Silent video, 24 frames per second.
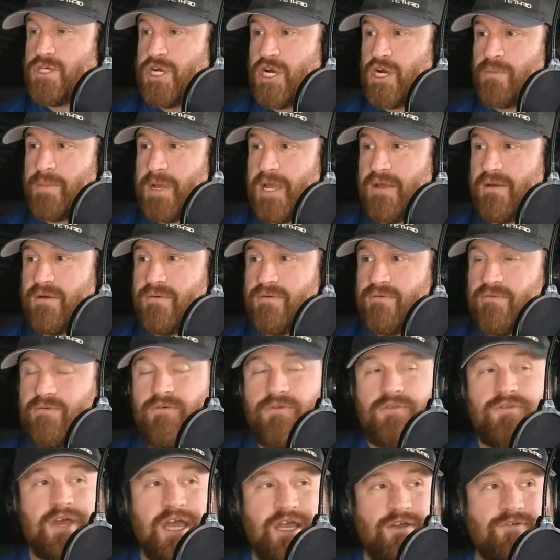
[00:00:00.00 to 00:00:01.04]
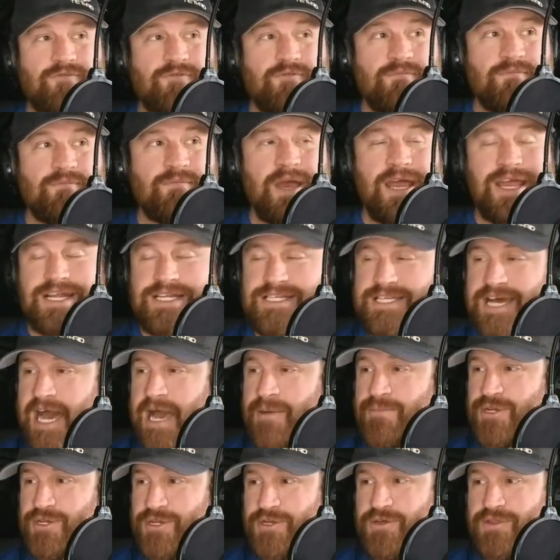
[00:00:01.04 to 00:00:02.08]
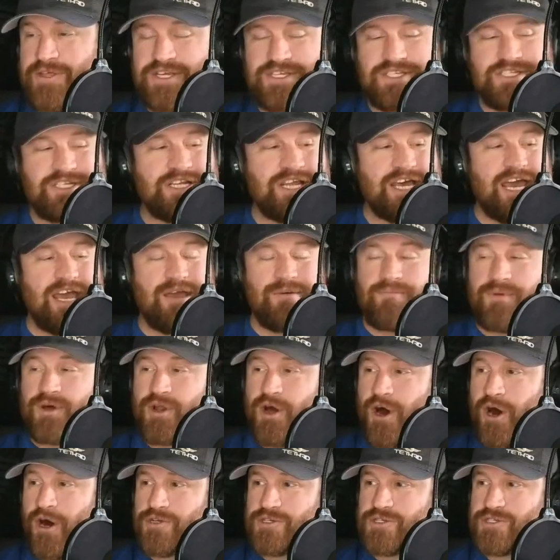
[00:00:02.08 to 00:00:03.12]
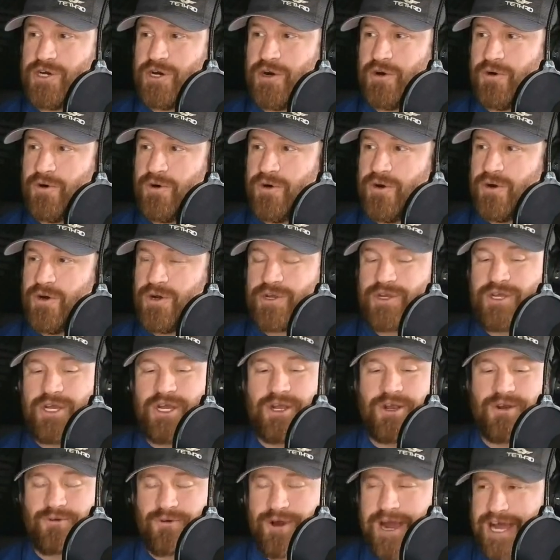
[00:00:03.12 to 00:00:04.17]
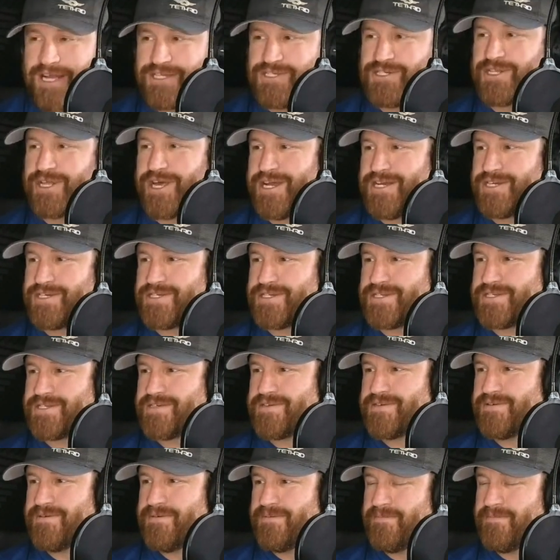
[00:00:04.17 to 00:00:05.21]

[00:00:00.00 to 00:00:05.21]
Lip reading: Jeremy, thank you for making time to do this today, but also congratulations.